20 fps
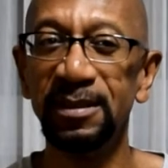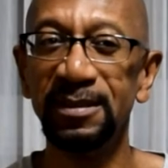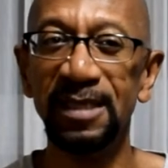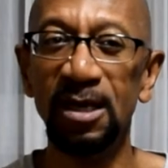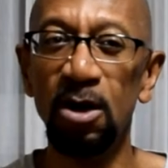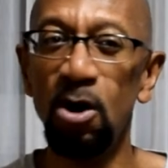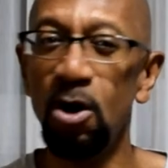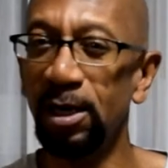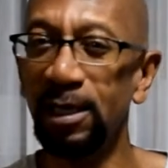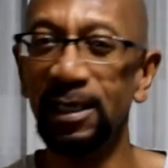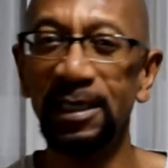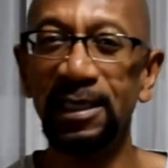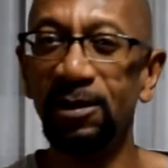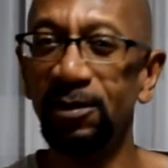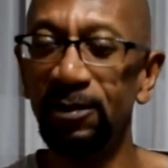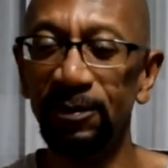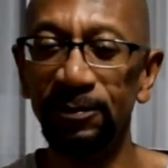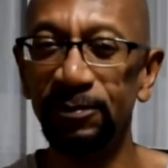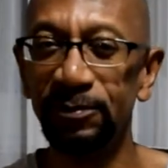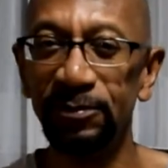all the
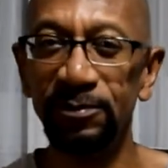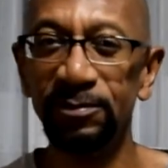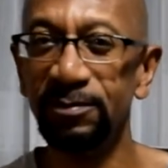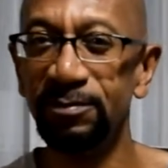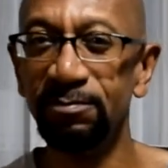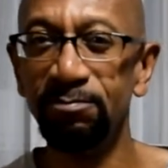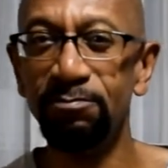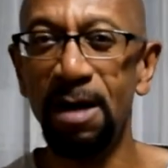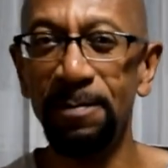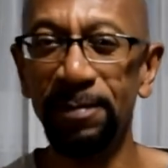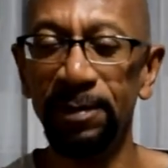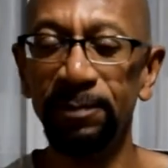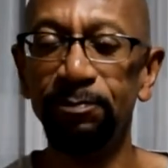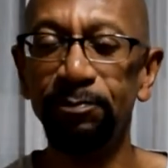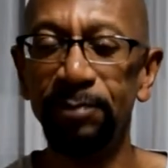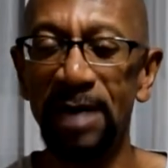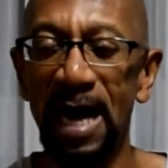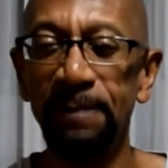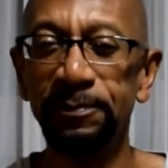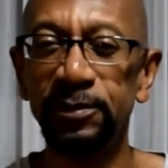little mom and
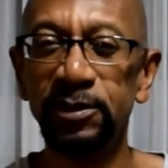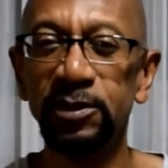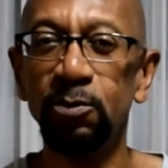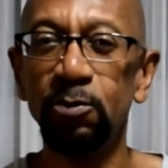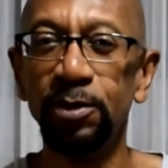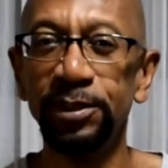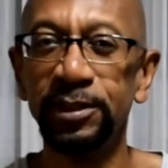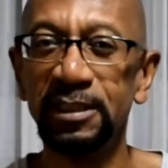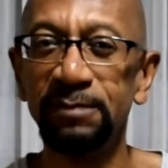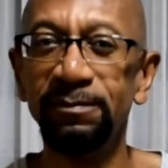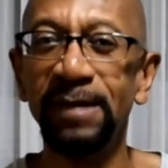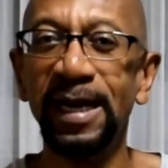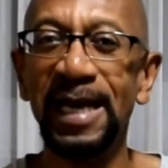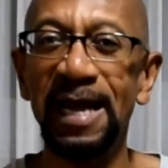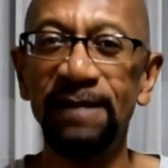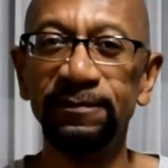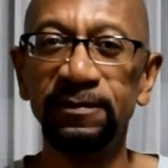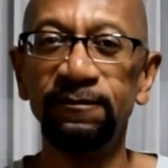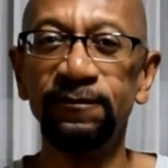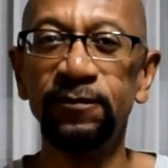pop stores might have
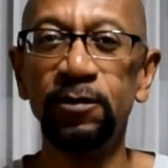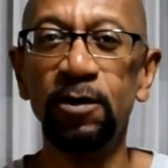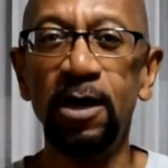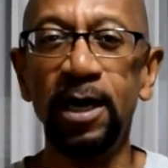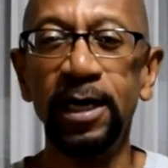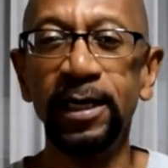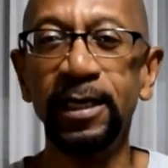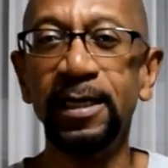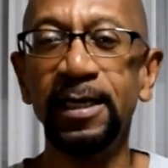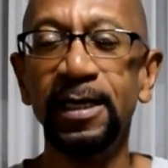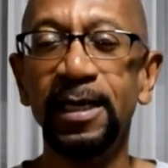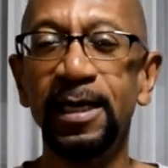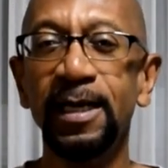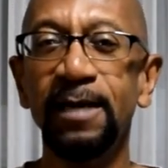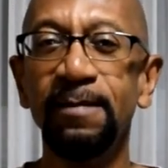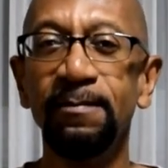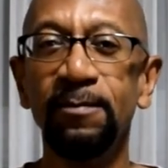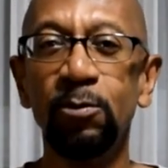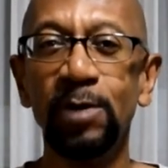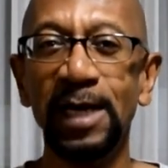some fraud.
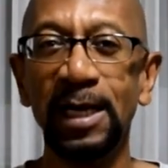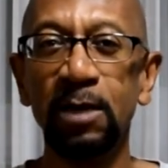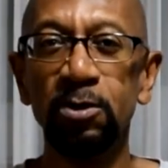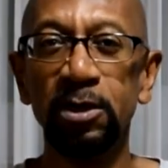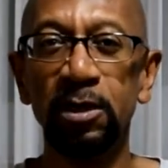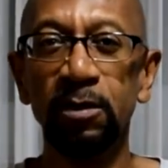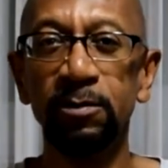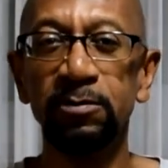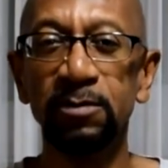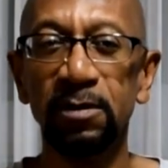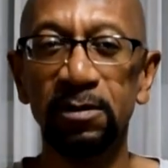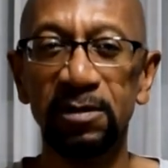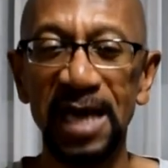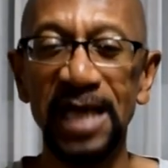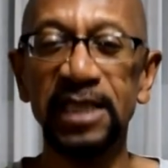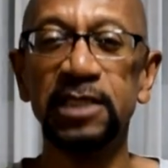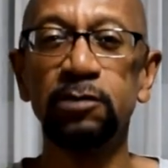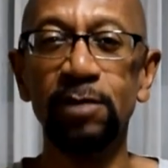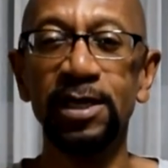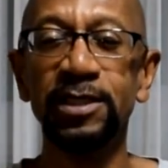When I go to
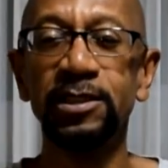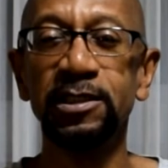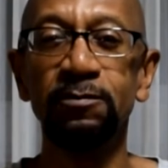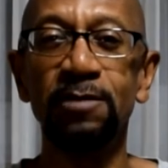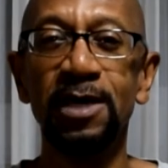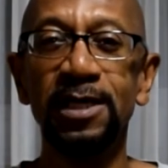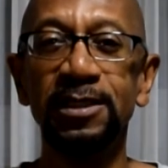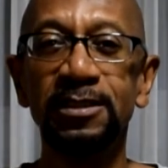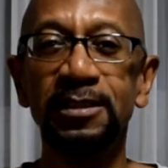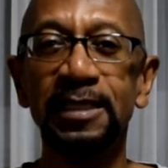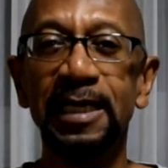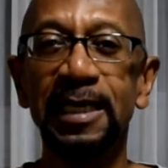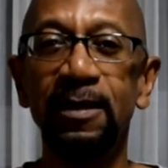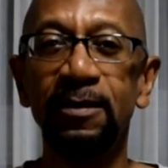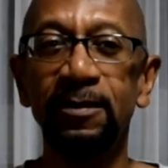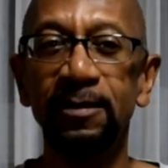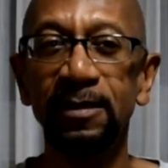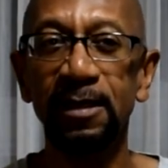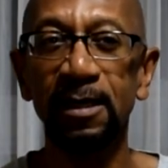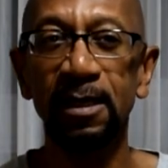nice restaurants
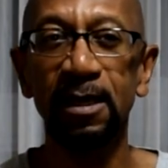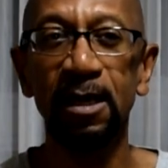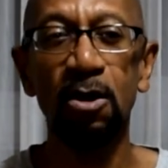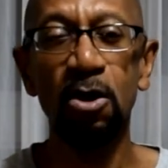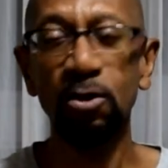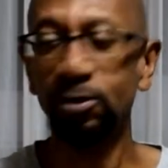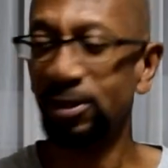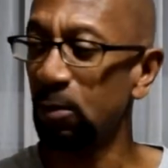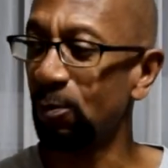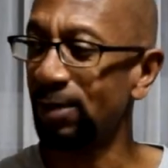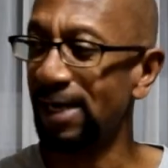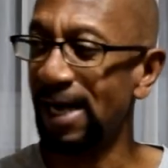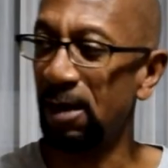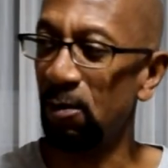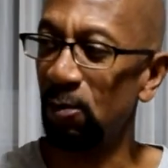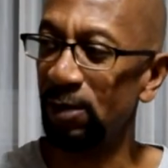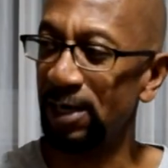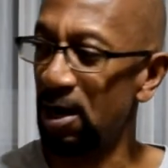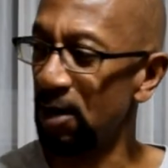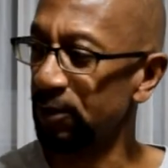now, okay, when
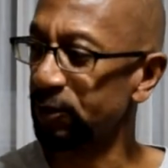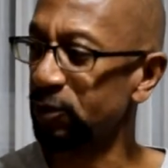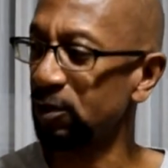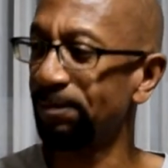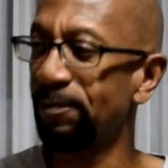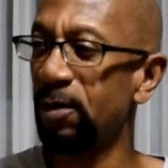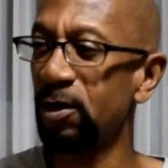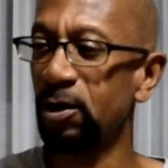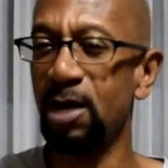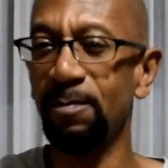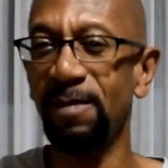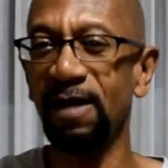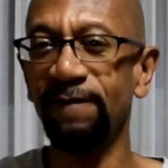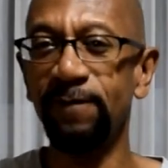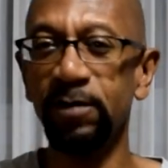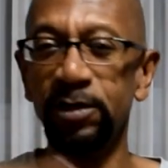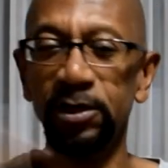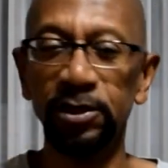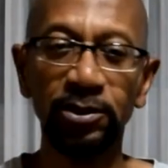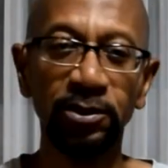I also bought all my
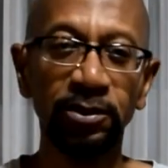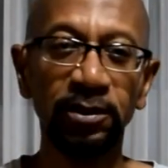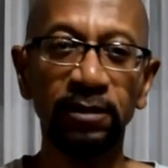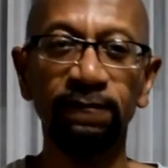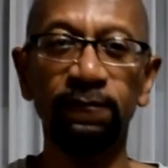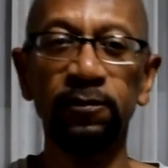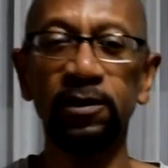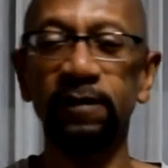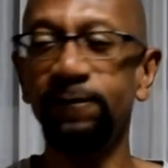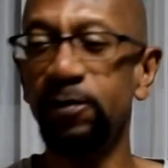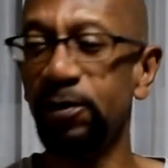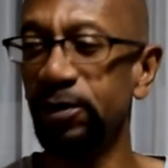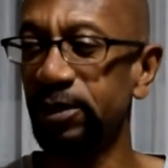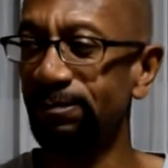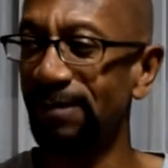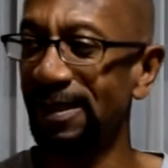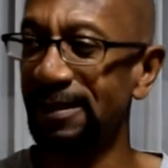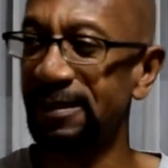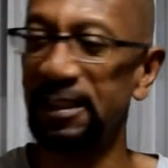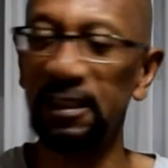furniture, fully furnished,
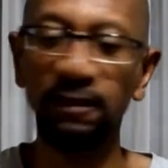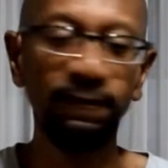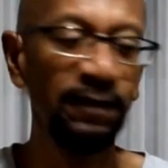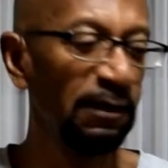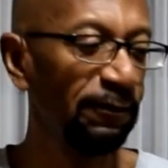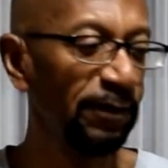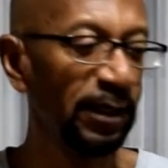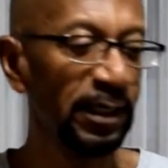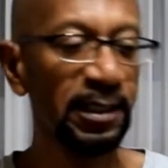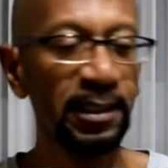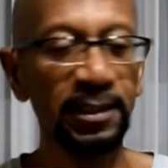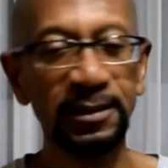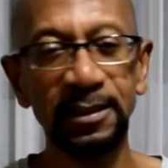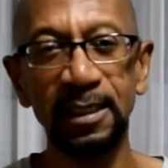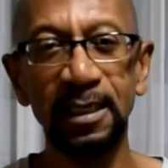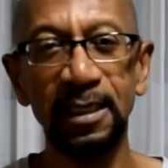my TV, everything else,